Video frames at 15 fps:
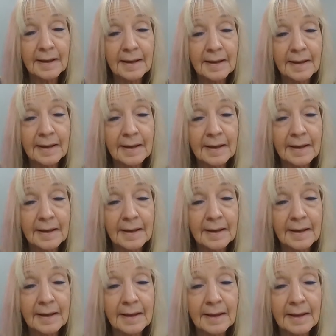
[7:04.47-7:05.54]
And then
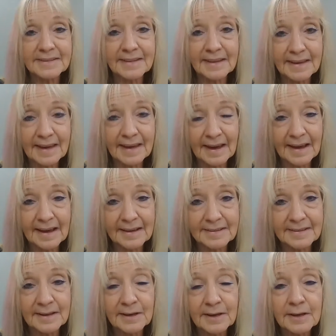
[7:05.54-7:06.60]
if that's the
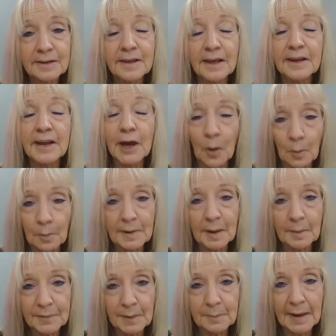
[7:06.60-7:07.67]
case, then they open
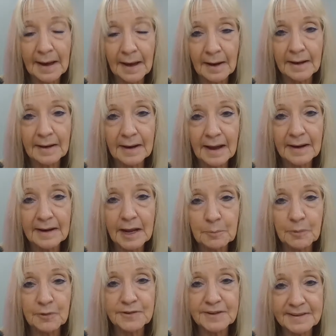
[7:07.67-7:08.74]
up the ballot and they
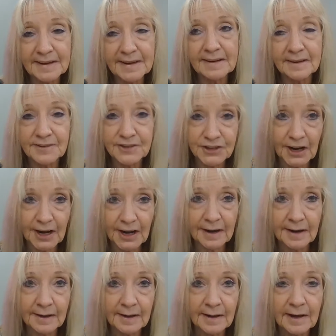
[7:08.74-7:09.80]
proceed to check
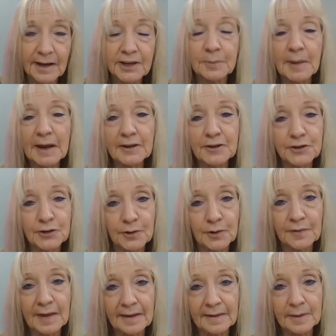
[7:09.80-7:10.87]
to make sure
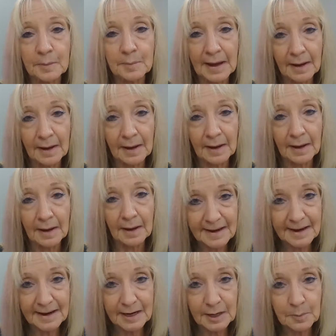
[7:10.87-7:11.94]
that the ballot is
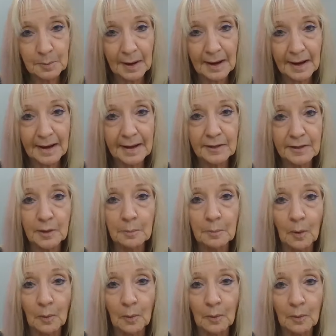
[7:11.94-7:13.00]
signed by the
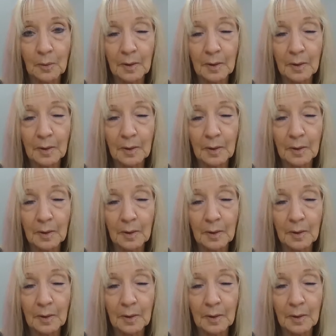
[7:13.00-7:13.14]
poll